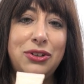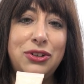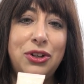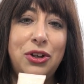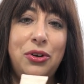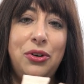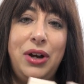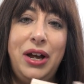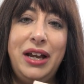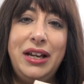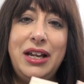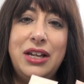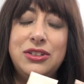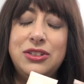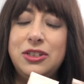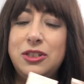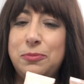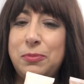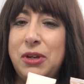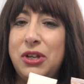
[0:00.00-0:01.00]
So I
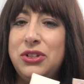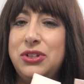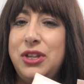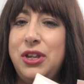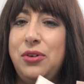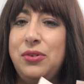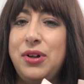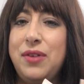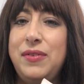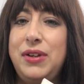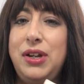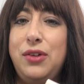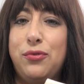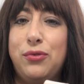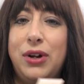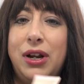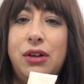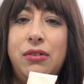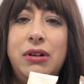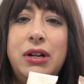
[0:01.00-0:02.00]
guess it's because they don't have any
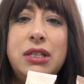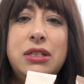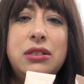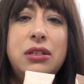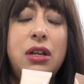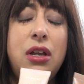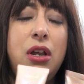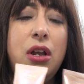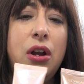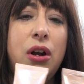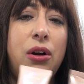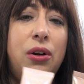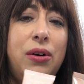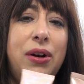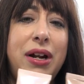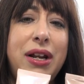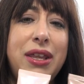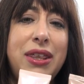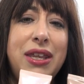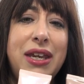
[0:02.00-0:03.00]
fragrance
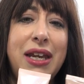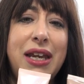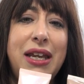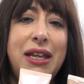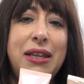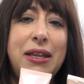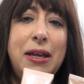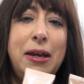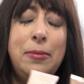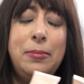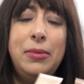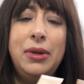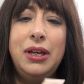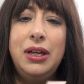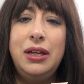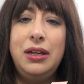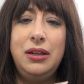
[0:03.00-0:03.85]
or anything in them.